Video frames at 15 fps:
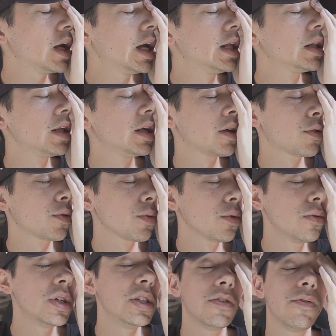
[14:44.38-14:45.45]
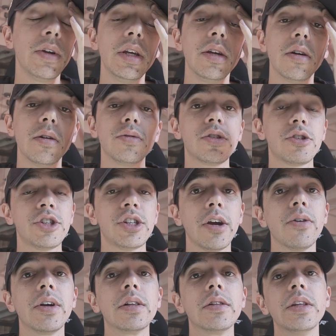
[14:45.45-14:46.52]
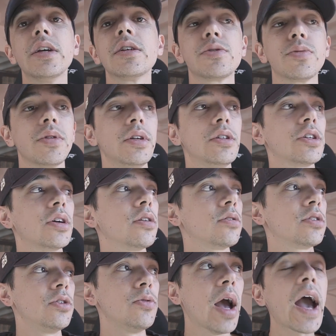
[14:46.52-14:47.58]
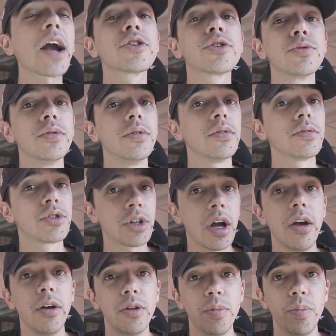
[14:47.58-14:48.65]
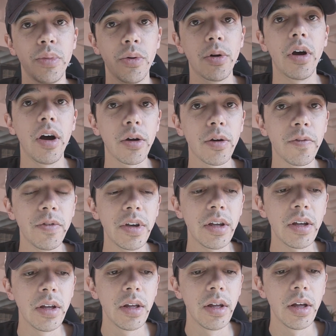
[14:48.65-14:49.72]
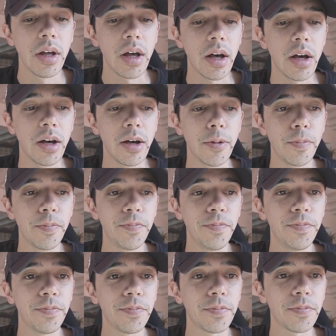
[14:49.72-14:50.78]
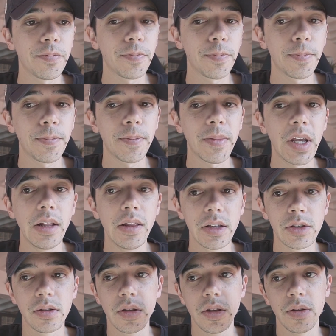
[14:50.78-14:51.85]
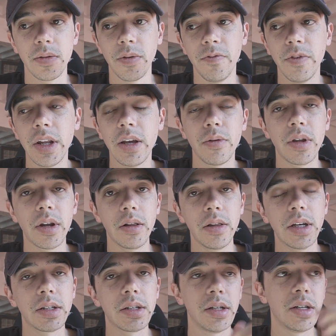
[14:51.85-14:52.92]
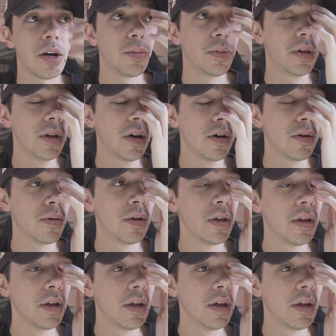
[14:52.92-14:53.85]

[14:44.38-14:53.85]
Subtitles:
like through these videos sharing links with each other to actual child pornography. And the video that I linked down below